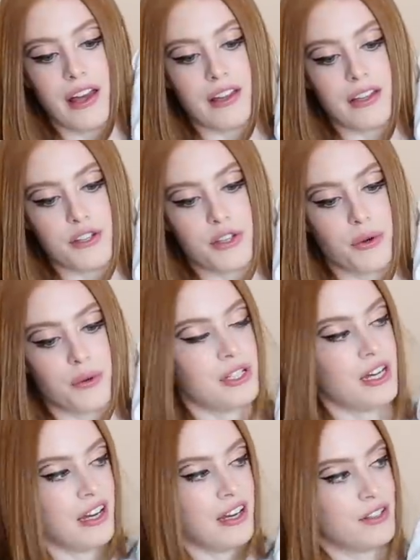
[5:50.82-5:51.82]
at the
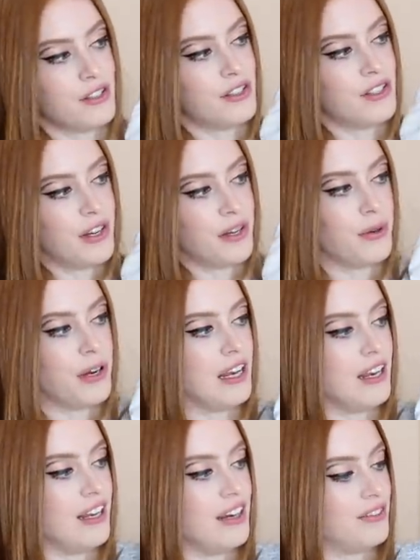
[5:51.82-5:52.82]
shoulder so
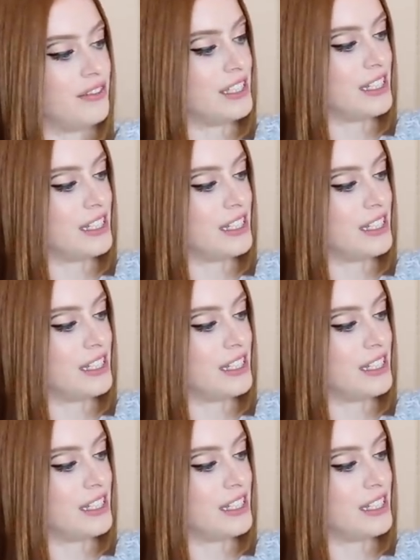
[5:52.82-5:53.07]
I love